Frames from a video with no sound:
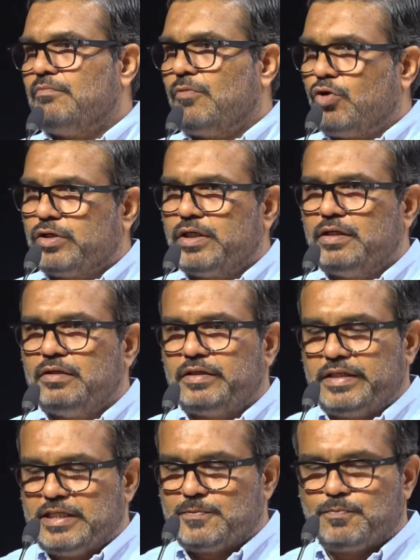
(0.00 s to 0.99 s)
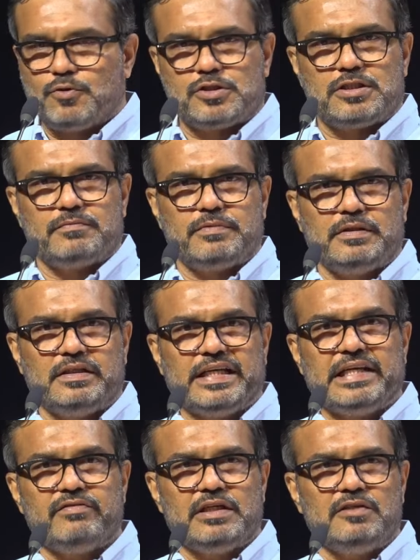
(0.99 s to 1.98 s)
model is possible
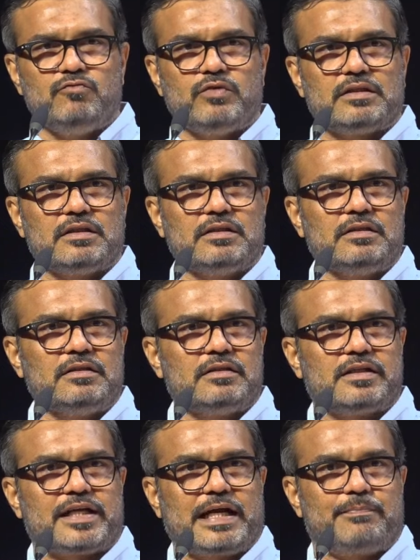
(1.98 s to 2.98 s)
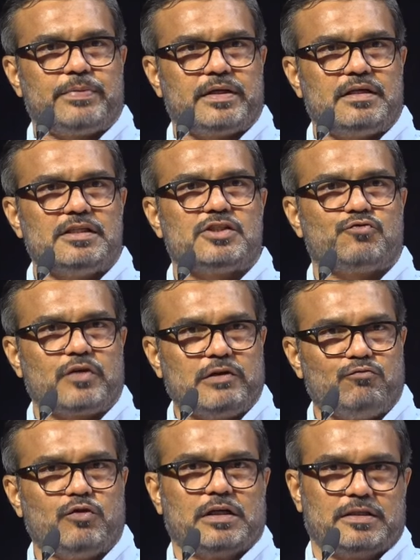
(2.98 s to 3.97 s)
even within the capitalist
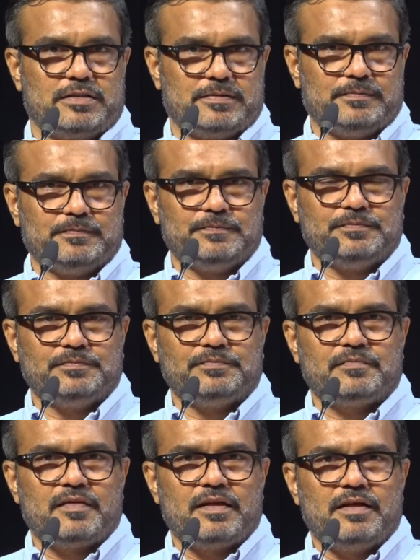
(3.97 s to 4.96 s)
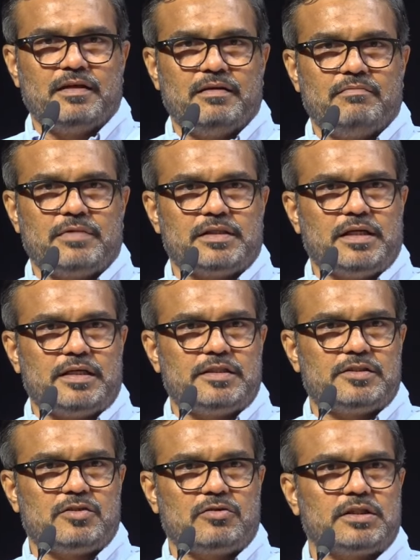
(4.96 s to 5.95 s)
framework. But that
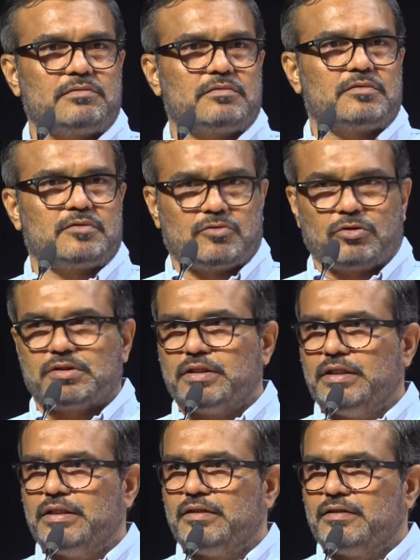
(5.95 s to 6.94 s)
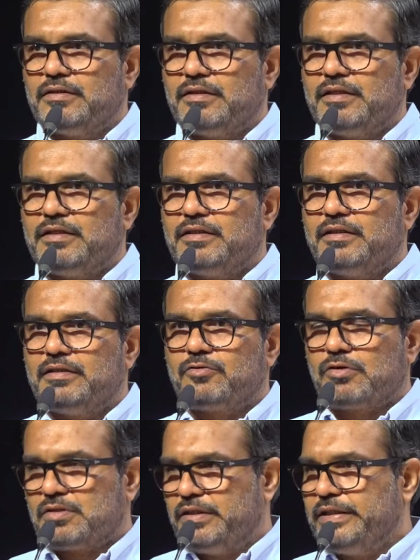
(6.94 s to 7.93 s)
is not a
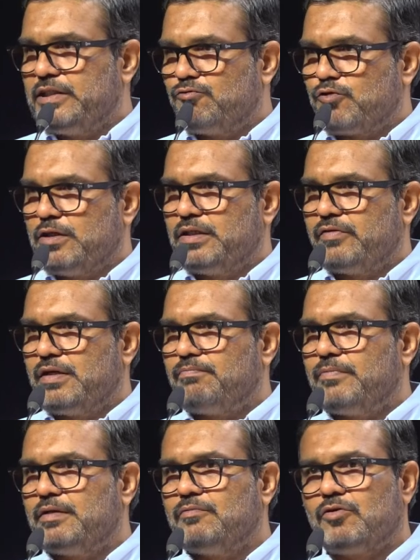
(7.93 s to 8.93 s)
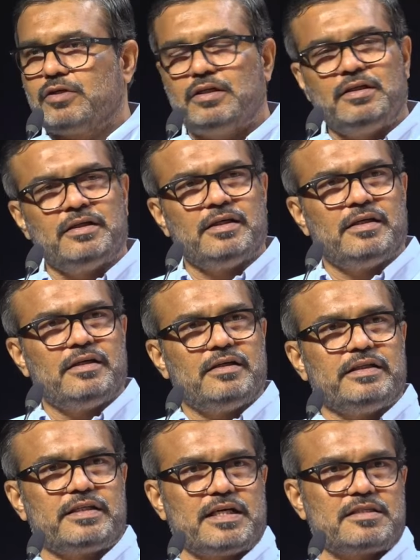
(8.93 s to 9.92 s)
totally different development model.
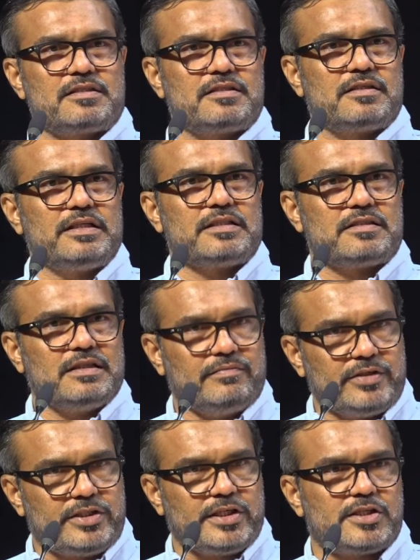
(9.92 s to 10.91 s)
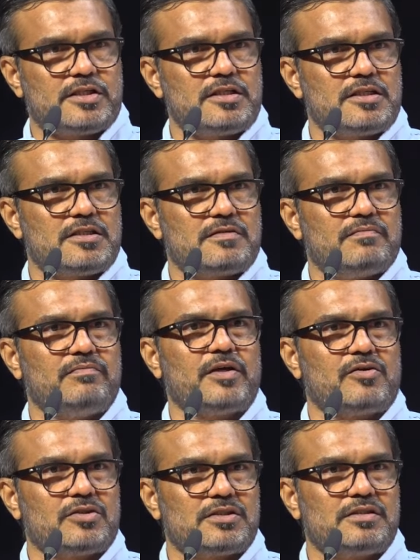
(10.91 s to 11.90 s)
It has its limitations
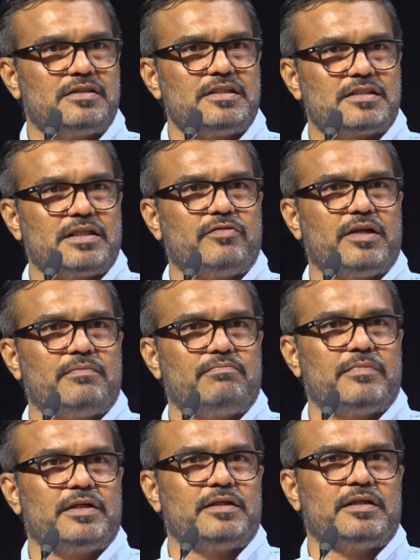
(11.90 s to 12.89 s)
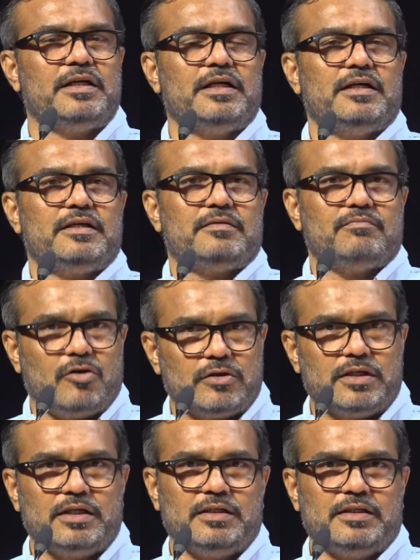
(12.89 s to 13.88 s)
because this development
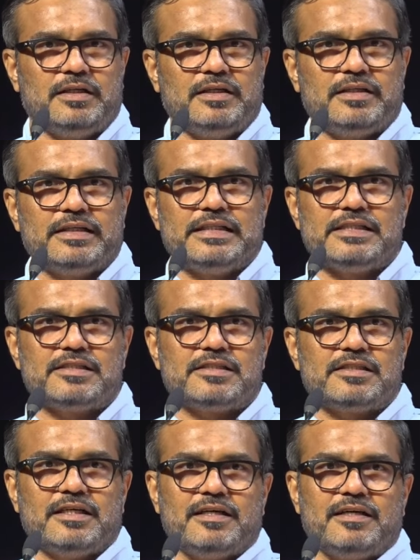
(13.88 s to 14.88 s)
model is